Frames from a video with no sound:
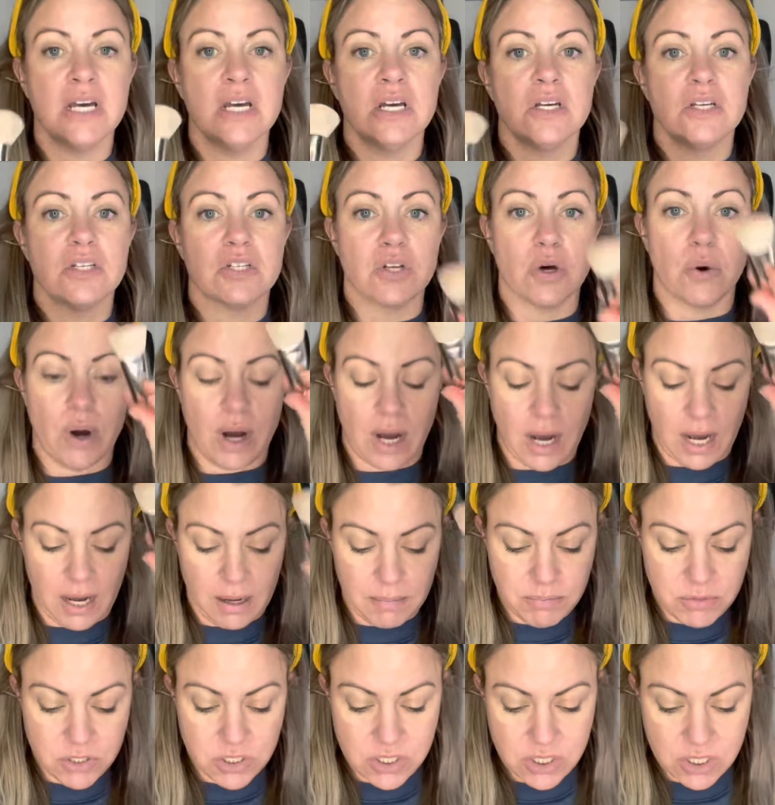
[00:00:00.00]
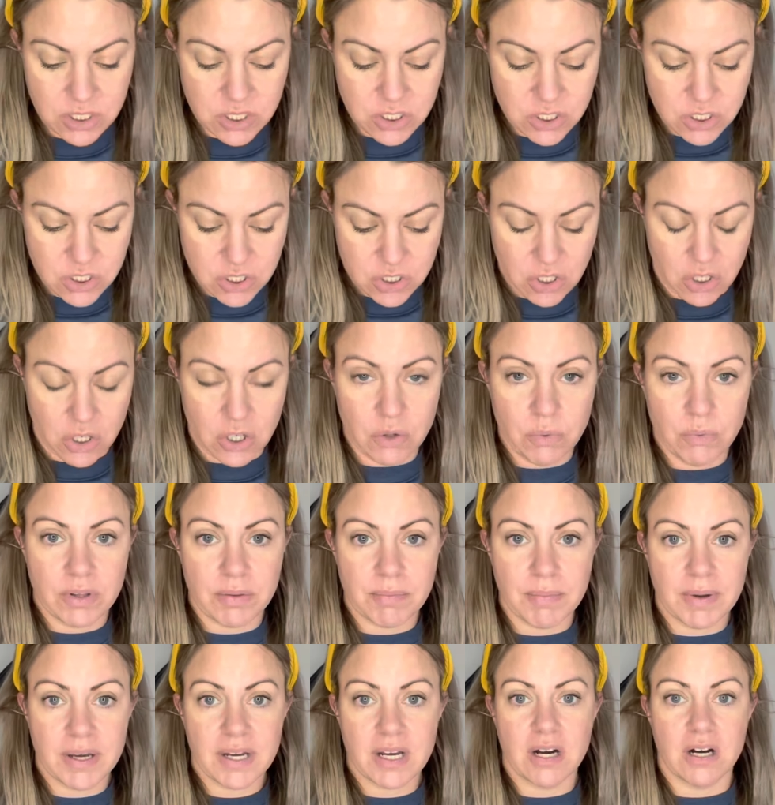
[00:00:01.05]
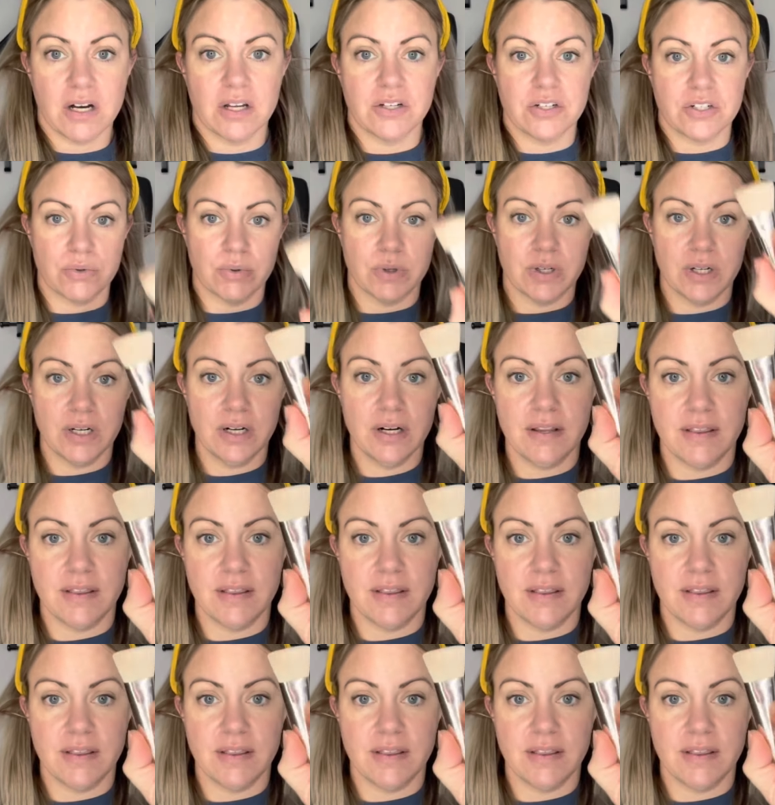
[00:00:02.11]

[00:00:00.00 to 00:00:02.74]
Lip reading: So I'm just going to start with my contour.